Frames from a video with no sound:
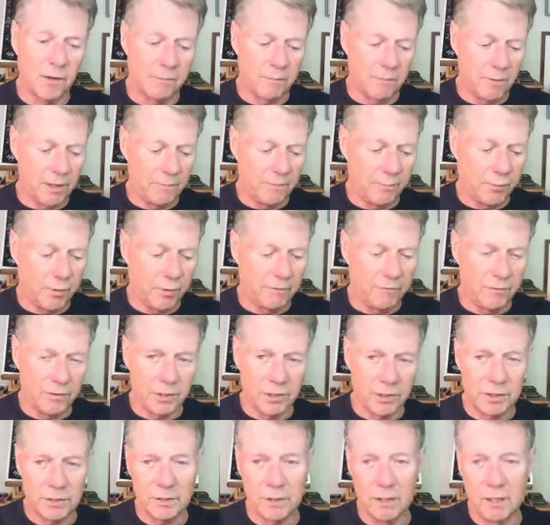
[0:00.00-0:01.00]
my
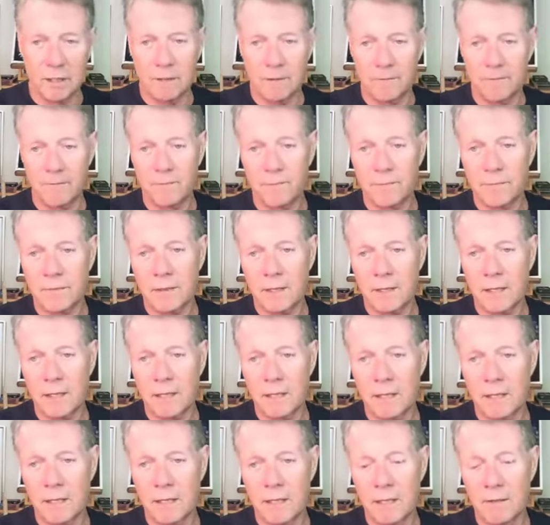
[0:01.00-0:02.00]
previous
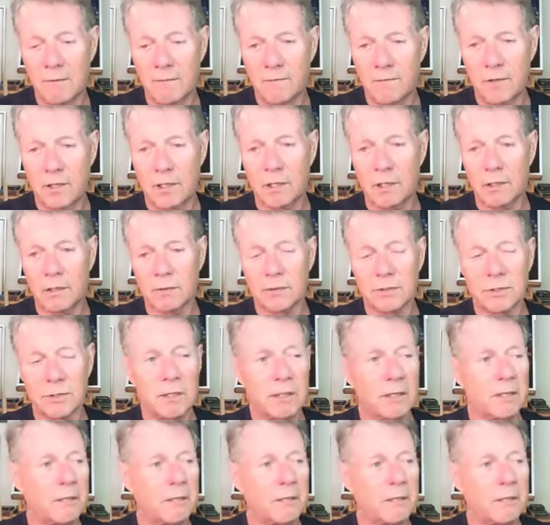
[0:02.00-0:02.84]
videos